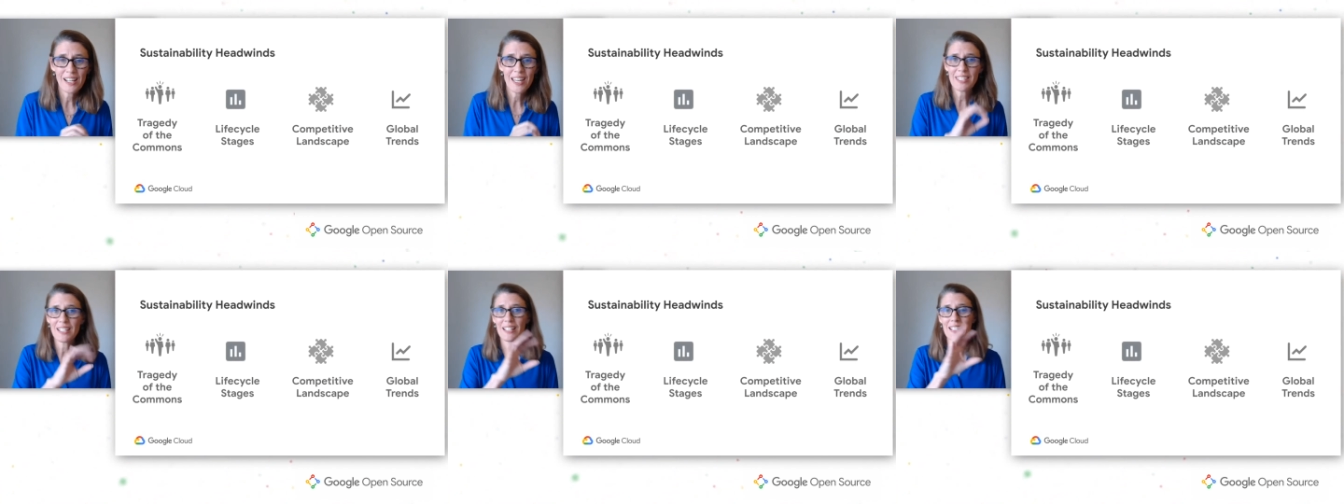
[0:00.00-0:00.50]
and
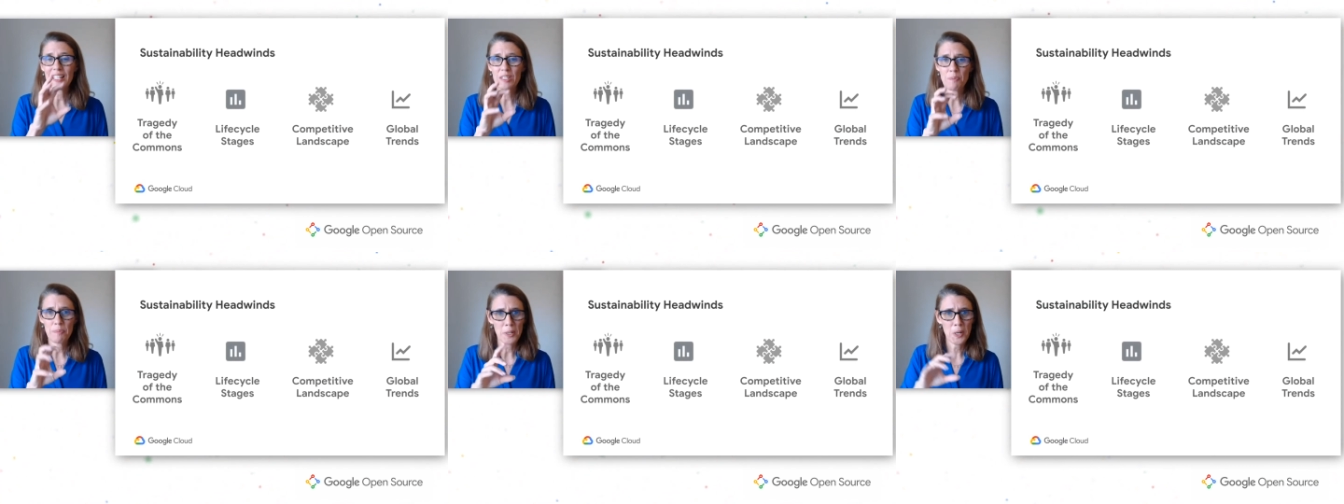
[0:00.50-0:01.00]
then it gets
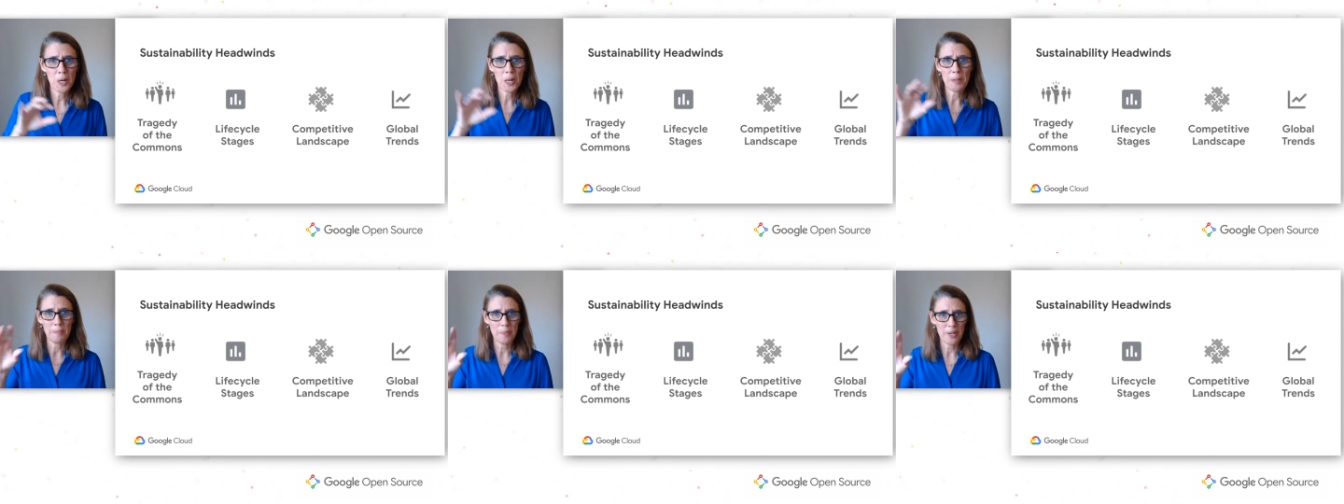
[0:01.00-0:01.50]
bigger
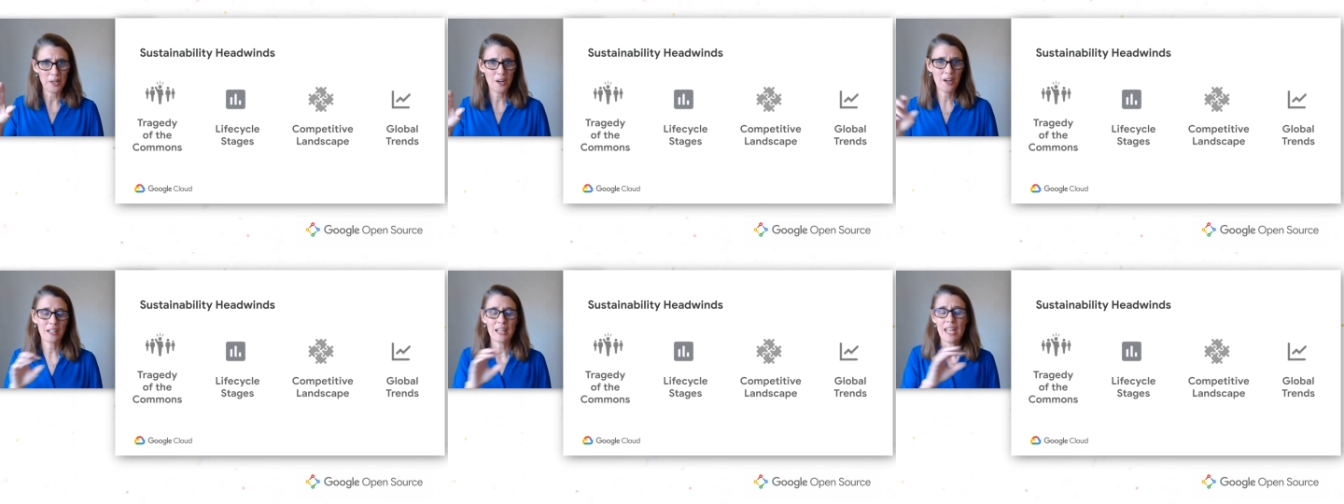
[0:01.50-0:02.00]
and
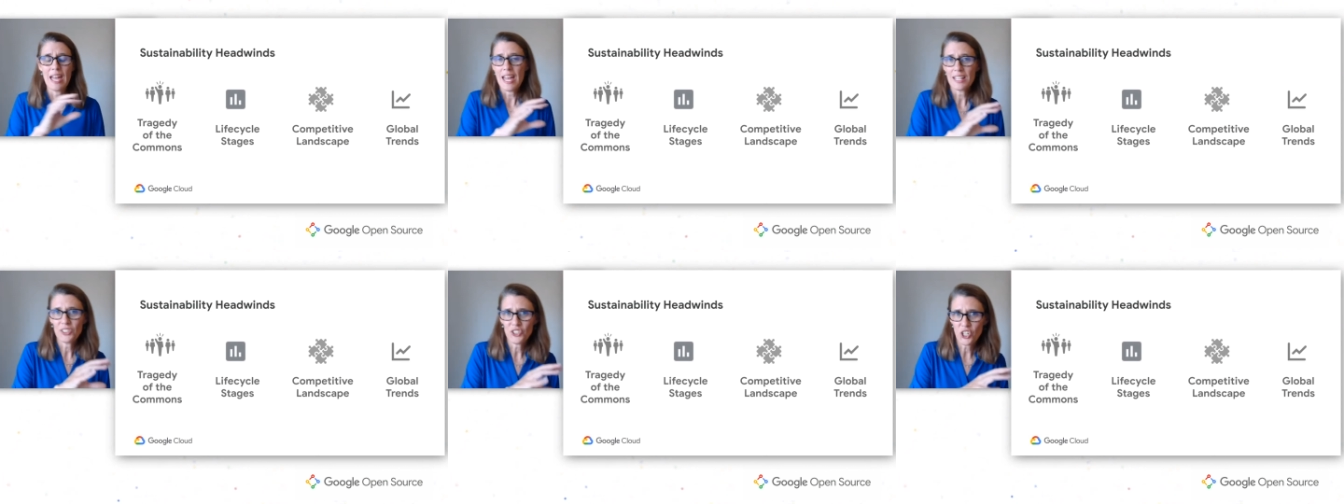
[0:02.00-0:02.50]
bigger, and
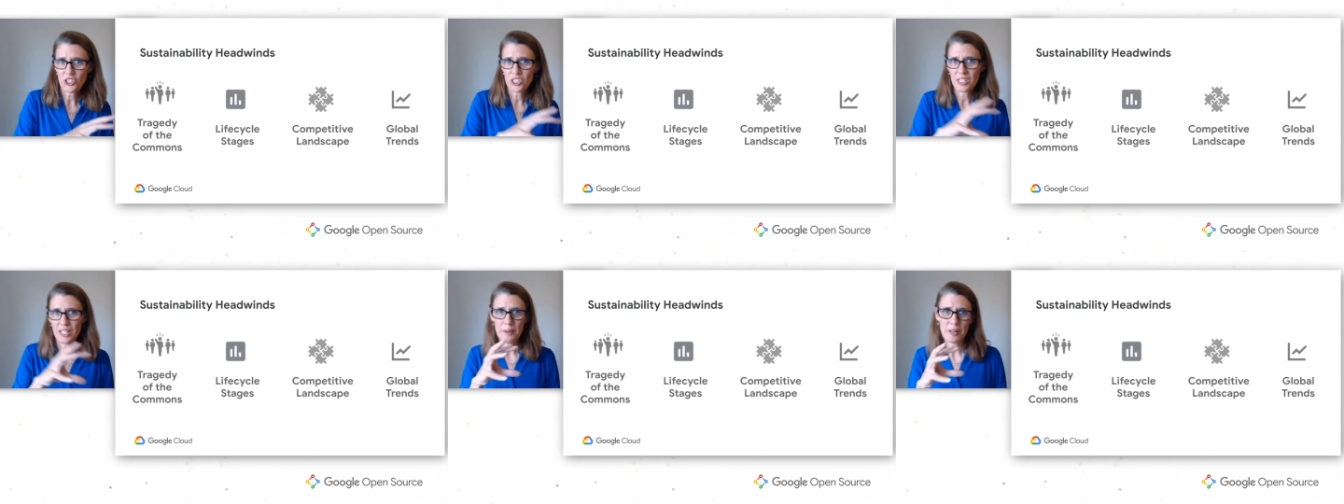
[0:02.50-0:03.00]
it starts to
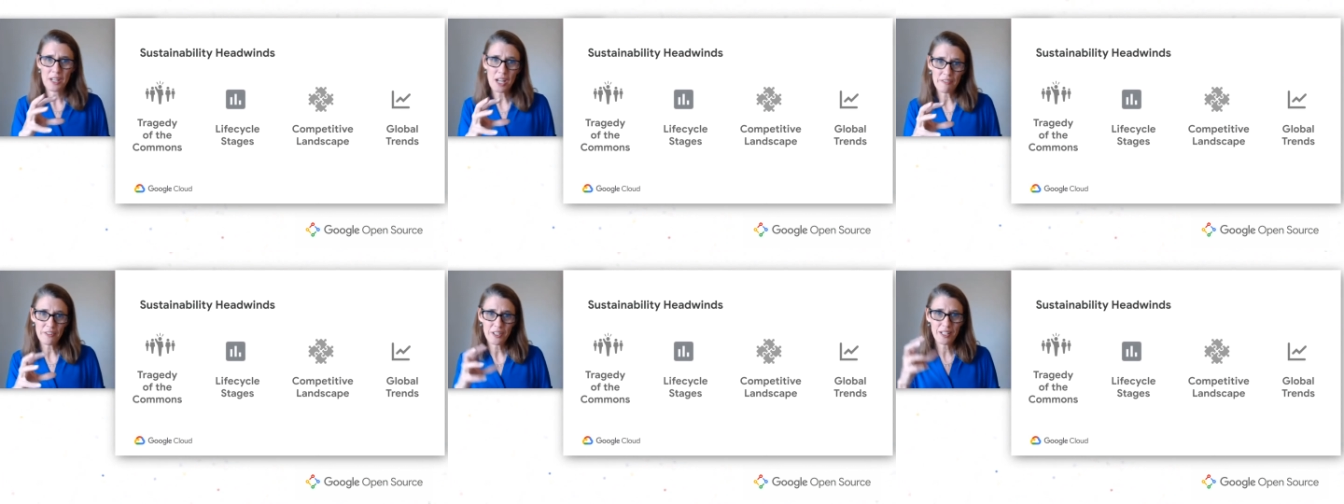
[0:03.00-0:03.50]
need
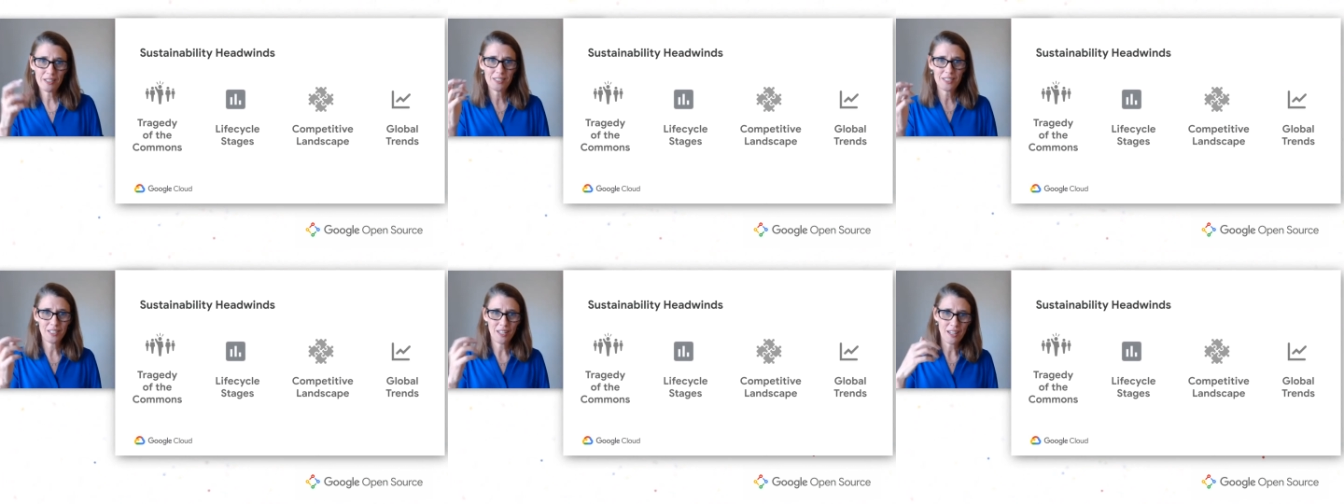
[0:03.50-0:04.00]

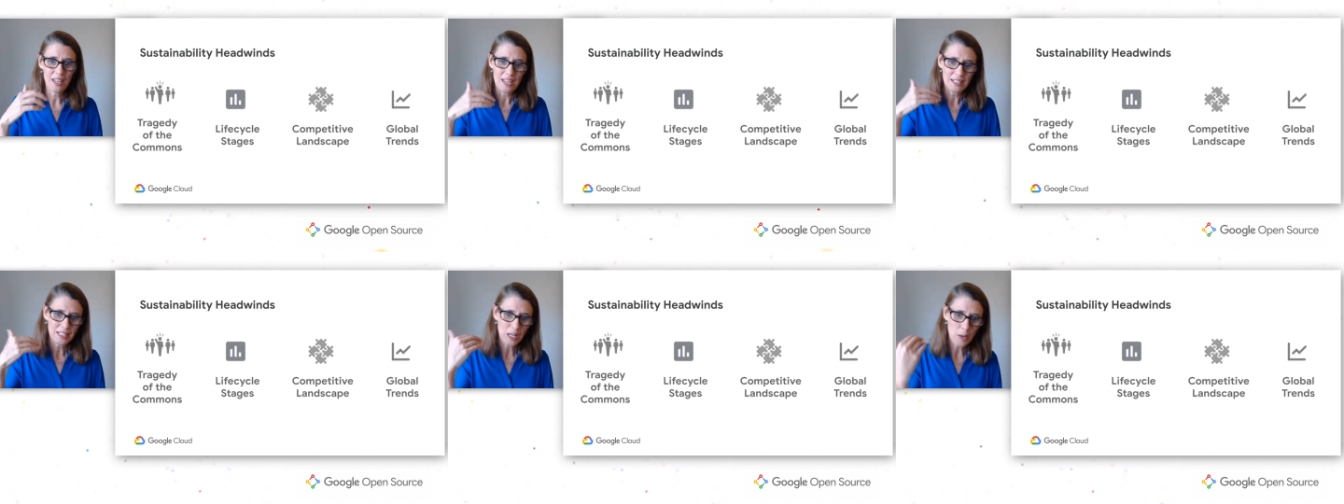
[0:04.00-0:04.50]
governance to
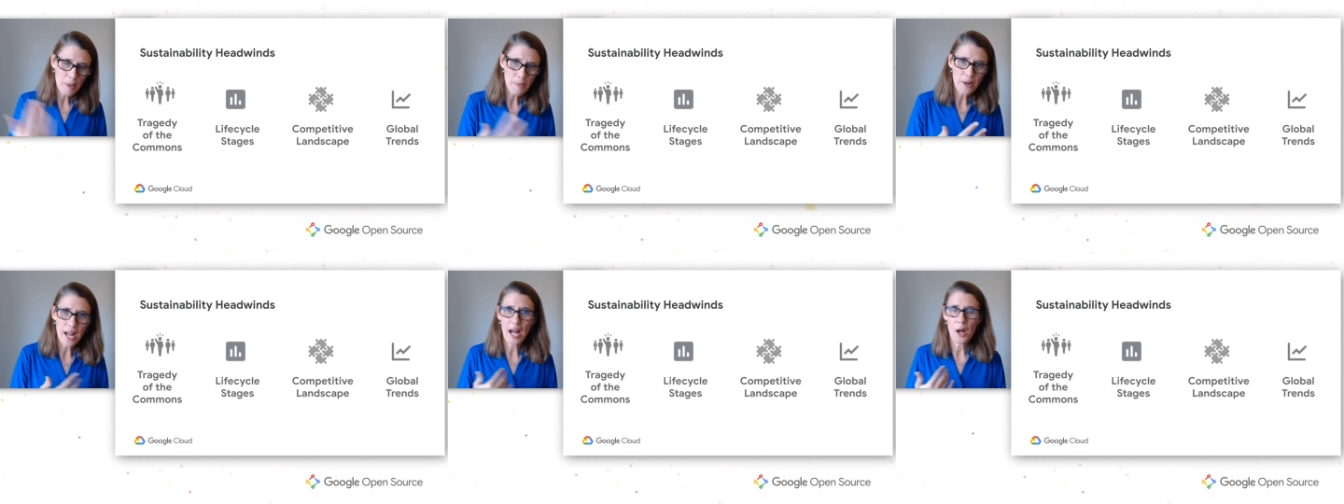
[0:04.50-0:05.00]
tell people
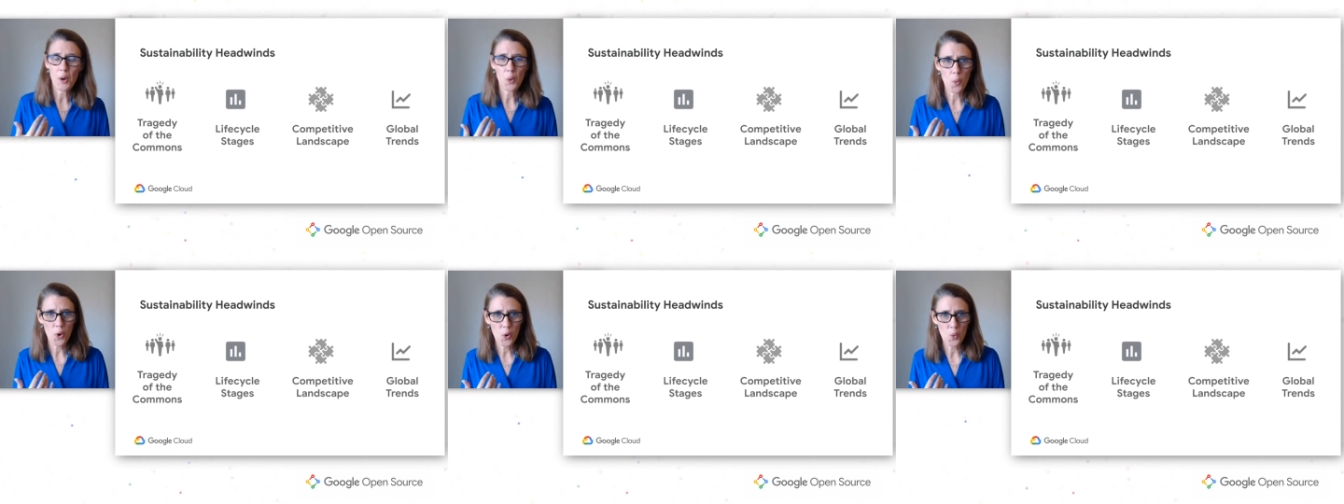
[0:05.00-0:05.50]
how to
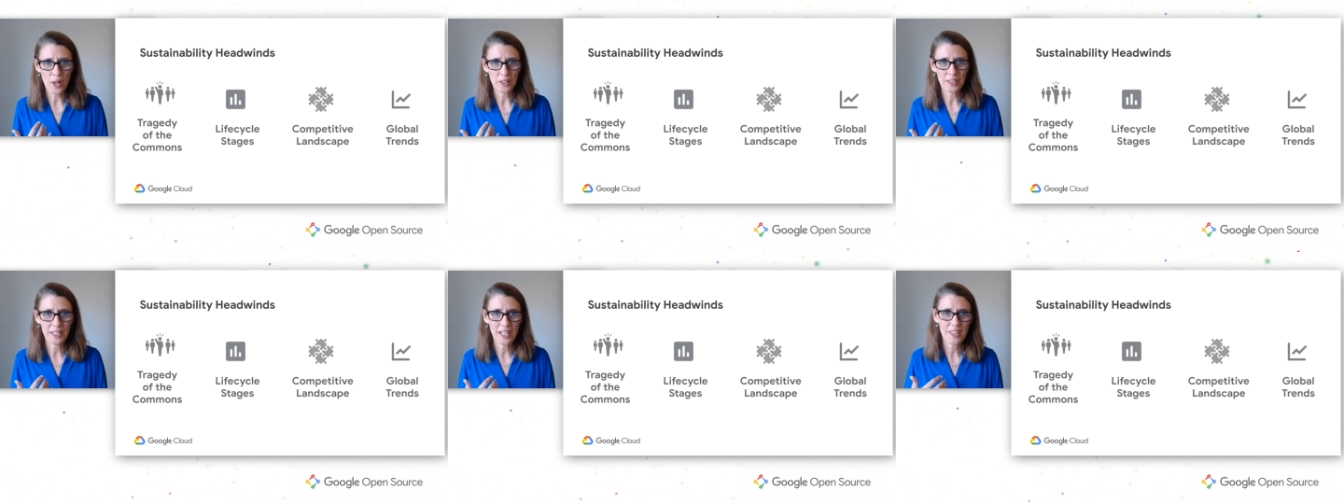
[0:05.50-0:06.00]
work well
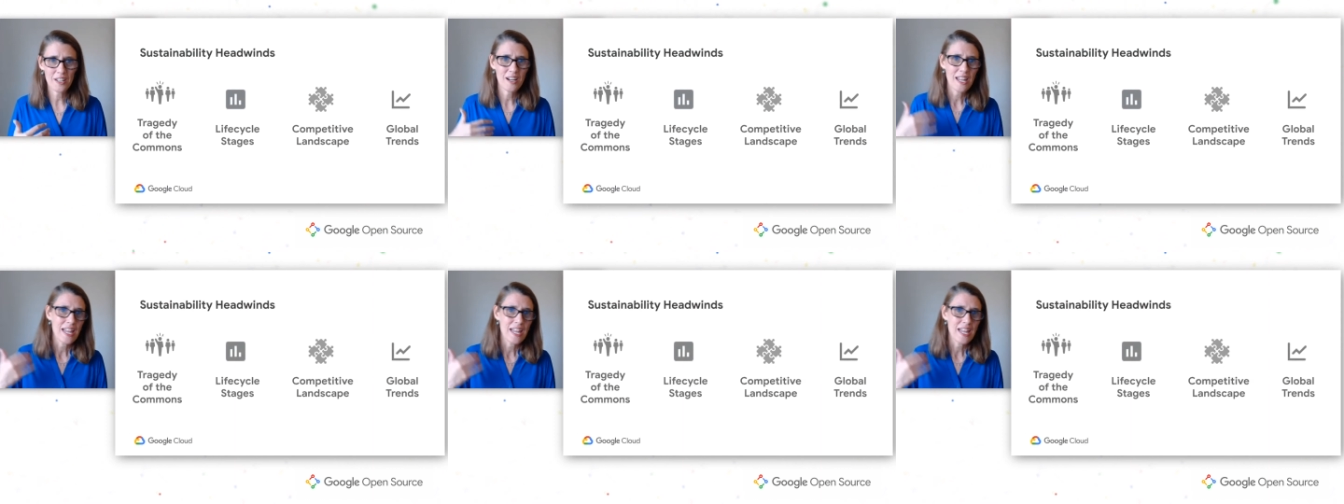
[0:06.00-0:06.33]
together.